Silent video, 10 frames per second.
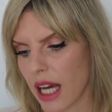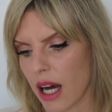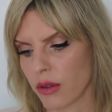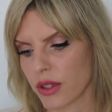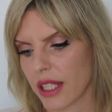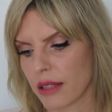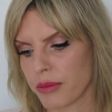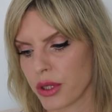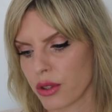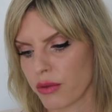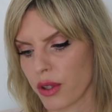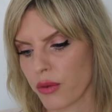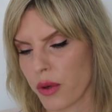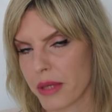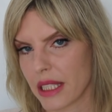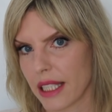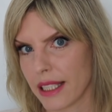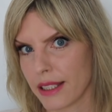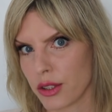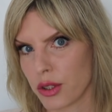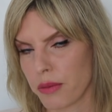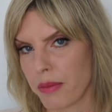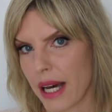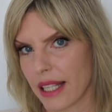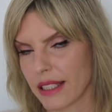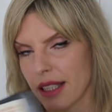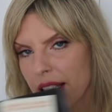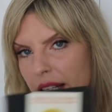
How to Get Beautiful Women into Bed